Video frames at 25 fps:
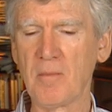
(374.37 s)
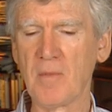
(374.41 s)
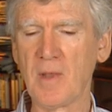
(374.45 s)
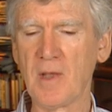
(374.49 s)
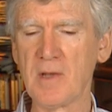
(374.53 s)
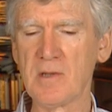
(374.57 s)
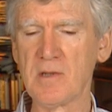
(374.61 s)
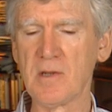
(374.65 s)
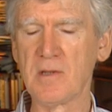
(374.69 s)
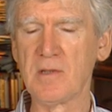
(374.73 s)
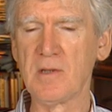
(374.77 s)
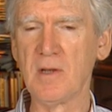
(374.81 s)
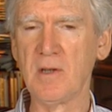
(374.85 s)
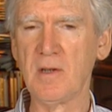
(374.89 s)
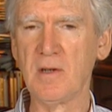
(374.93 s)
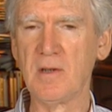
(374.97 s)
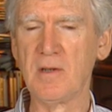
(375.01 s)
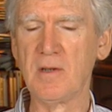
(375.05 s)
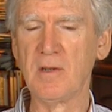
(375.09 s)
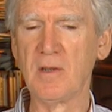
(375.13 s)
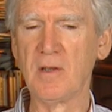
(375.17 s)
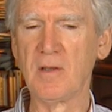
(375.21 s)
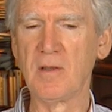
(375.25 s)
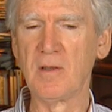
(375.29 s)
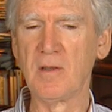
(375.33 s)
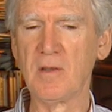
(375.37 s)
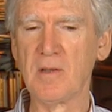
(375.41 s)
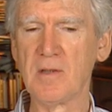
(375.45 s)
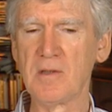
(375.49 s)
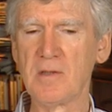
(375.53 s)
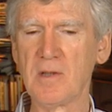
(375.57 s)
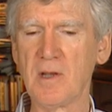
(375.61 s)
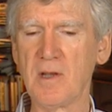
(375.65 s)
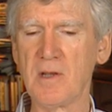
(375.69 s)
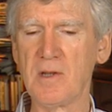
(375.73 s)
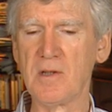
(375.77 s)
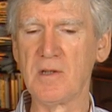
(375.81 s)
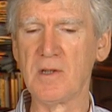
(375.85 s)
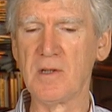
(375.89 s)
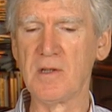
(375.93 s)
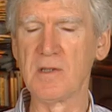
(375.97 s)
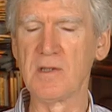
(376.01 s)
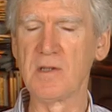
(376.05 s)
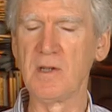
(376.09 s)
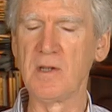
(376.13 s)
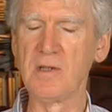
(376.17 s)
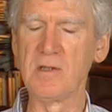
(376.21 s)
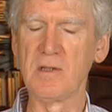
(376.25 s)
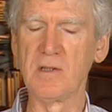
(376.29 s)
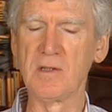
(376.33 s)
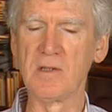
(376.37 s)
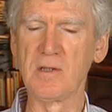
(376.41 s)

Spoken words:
As I said, the stage, in a sense,